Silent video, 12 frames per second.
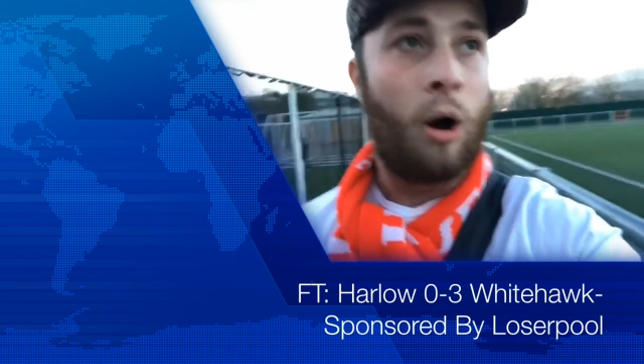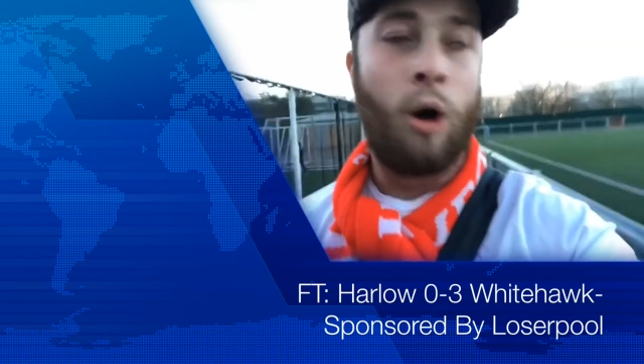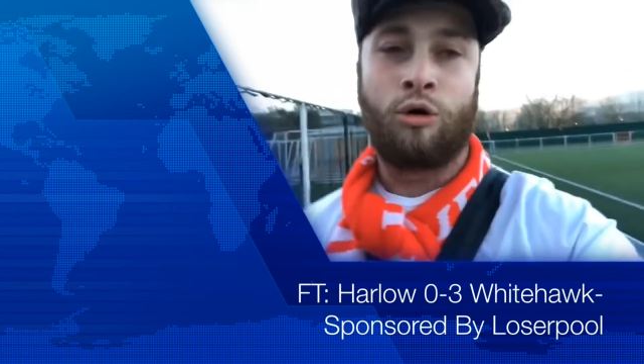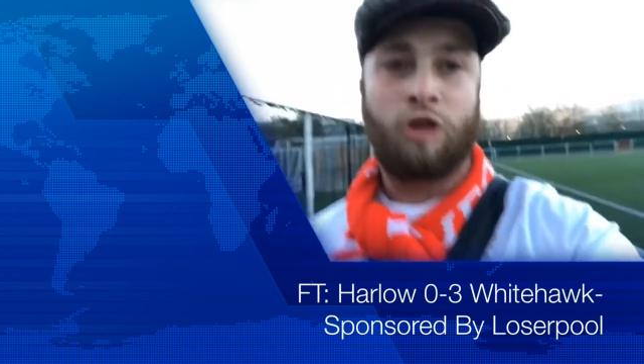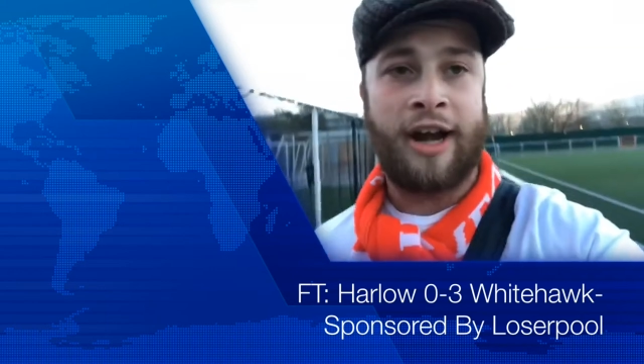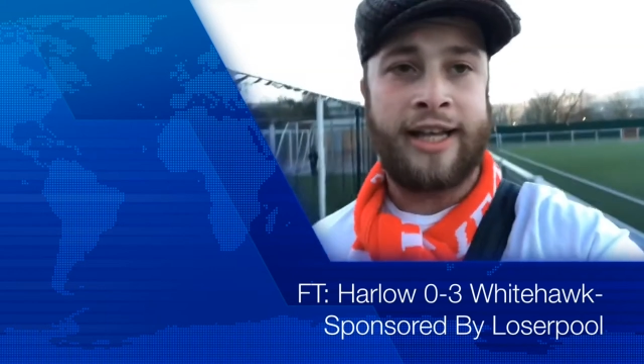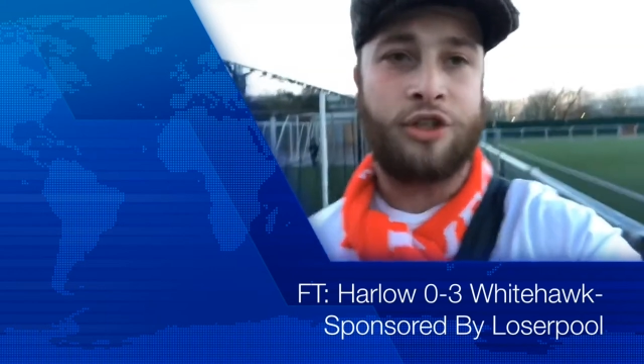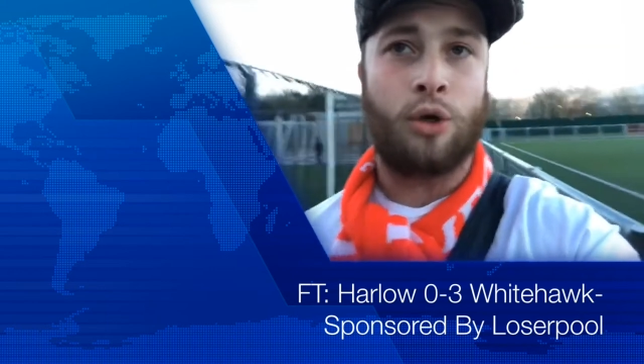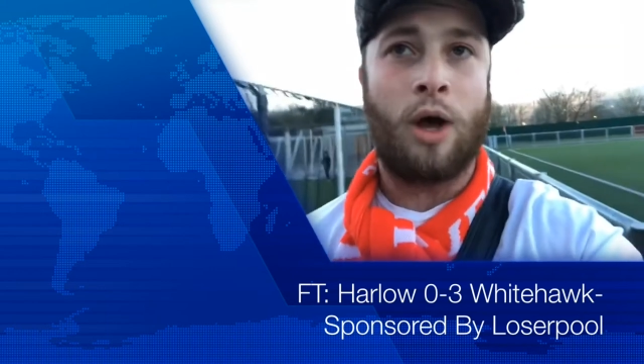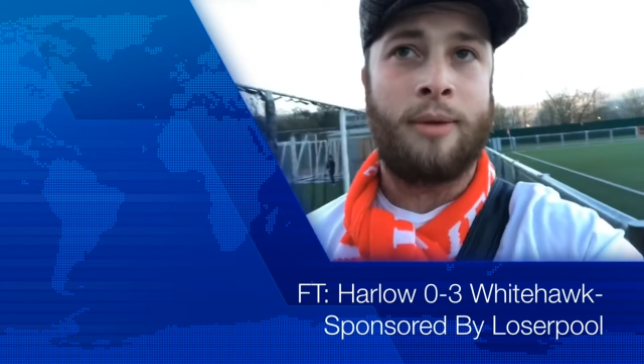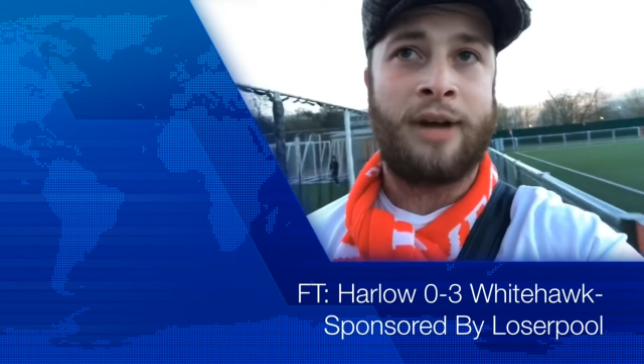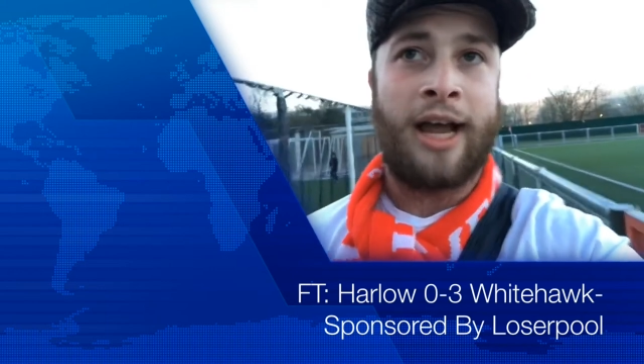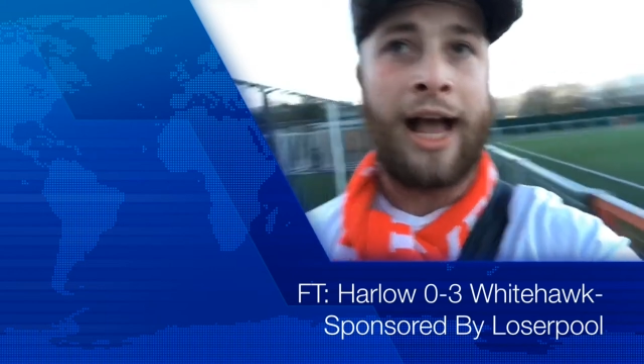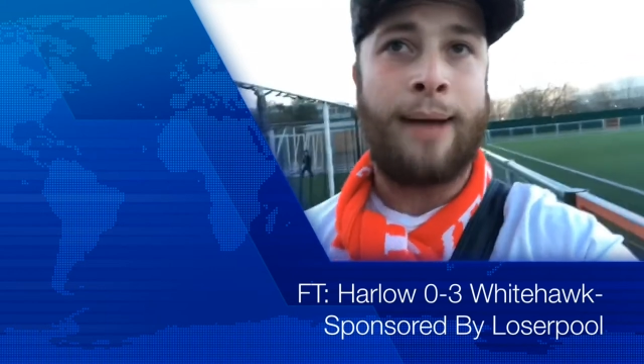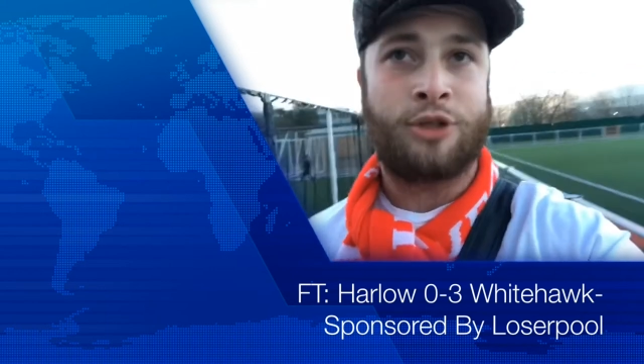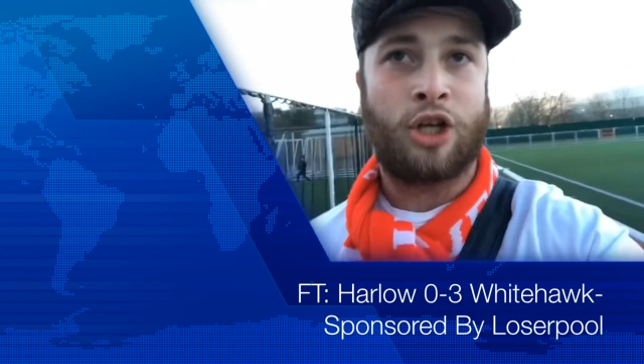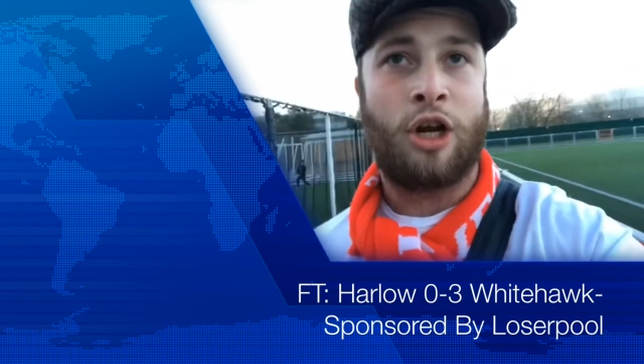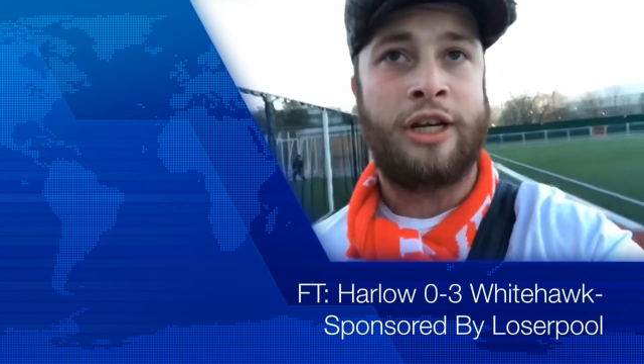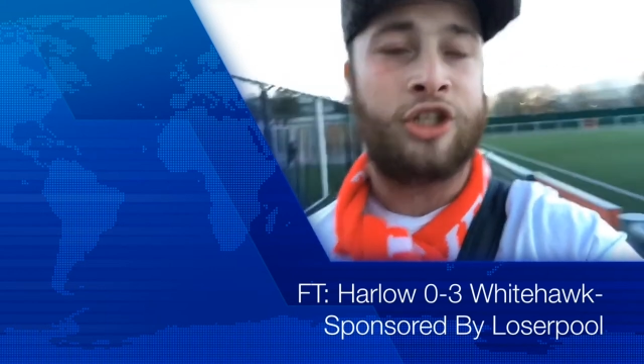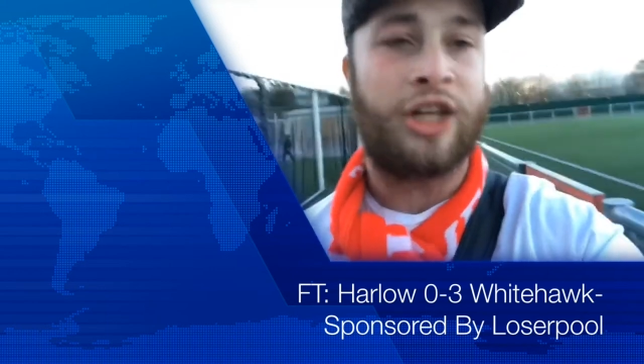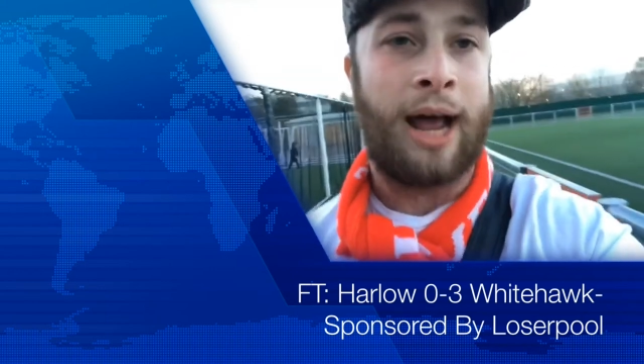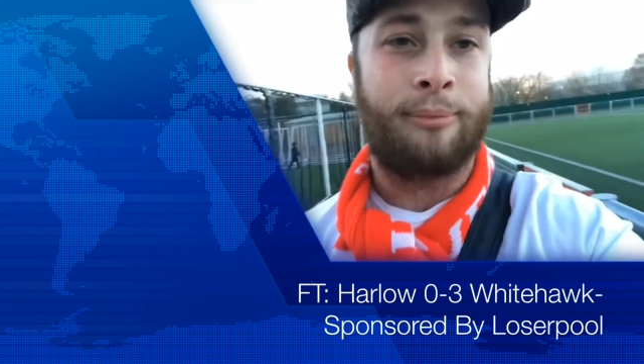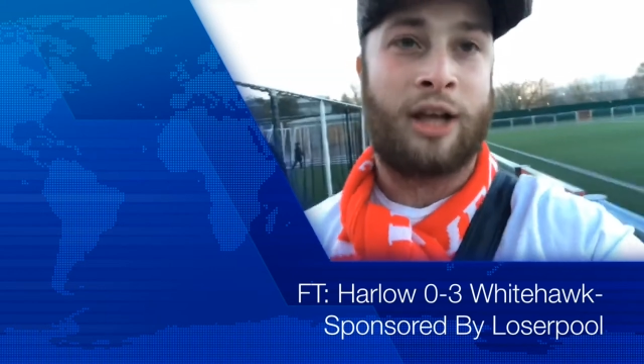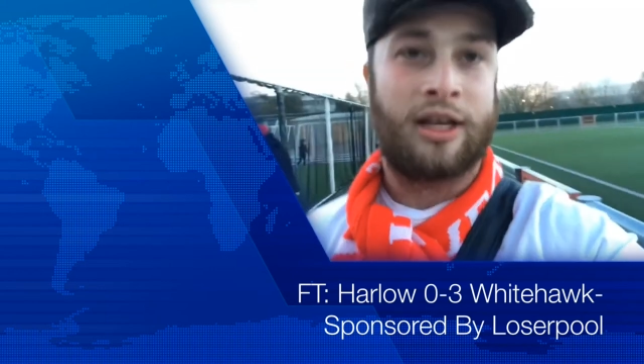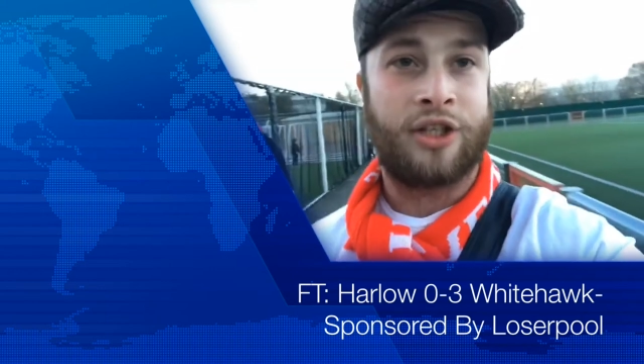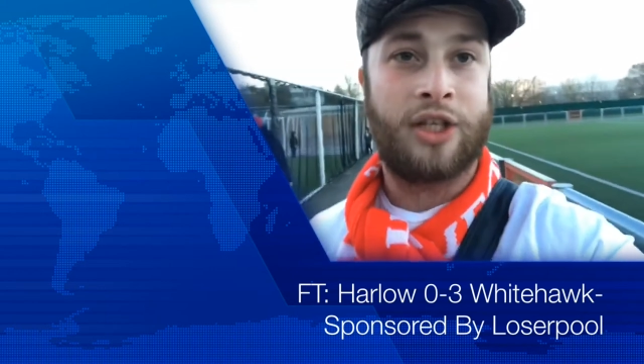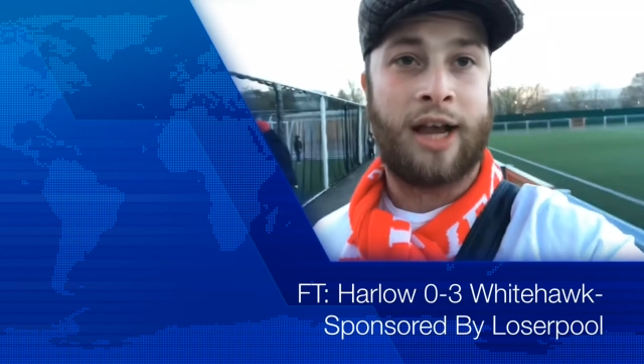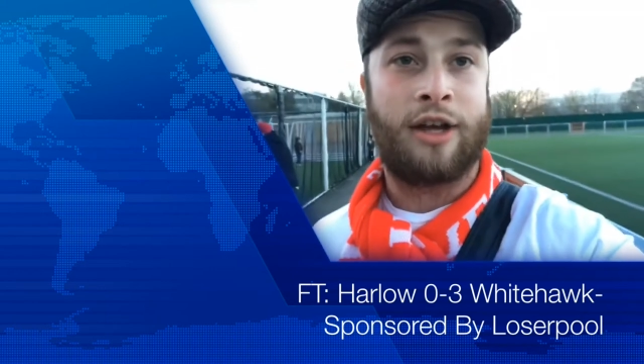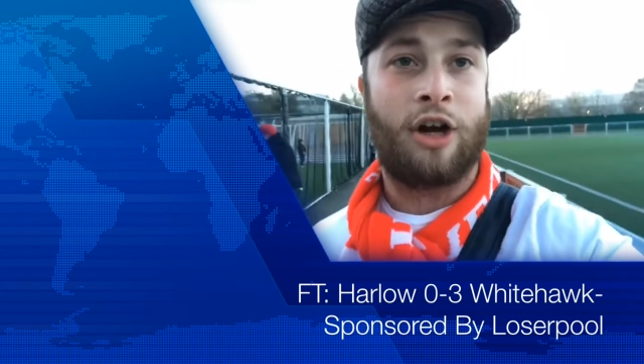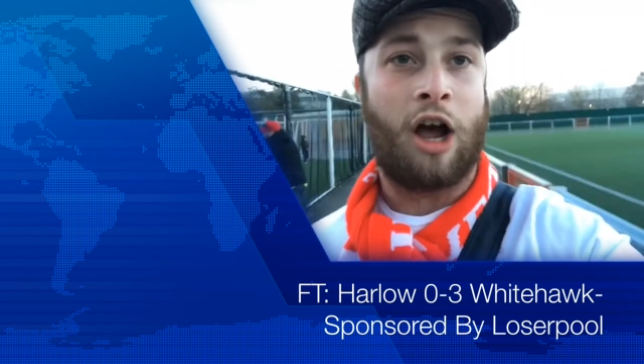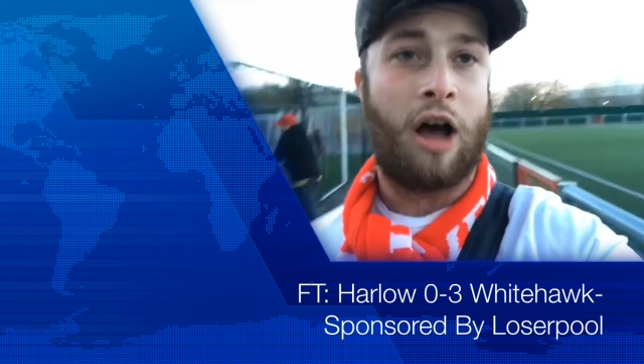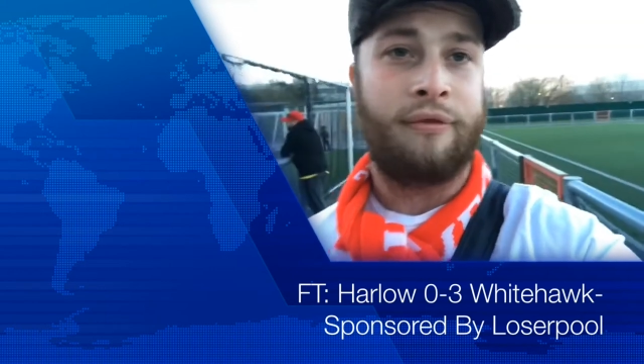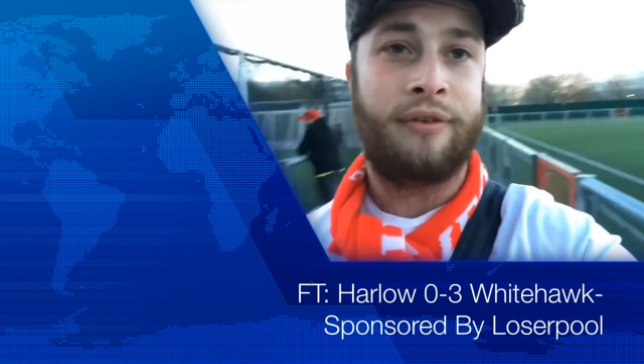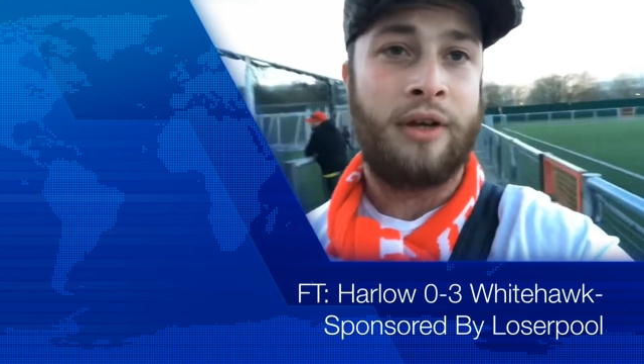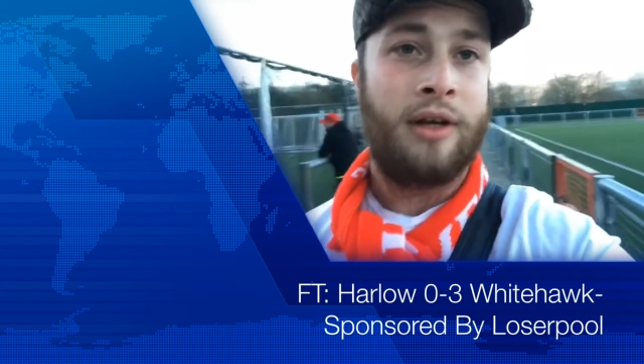All credit to them, they absolutely slapped us second half.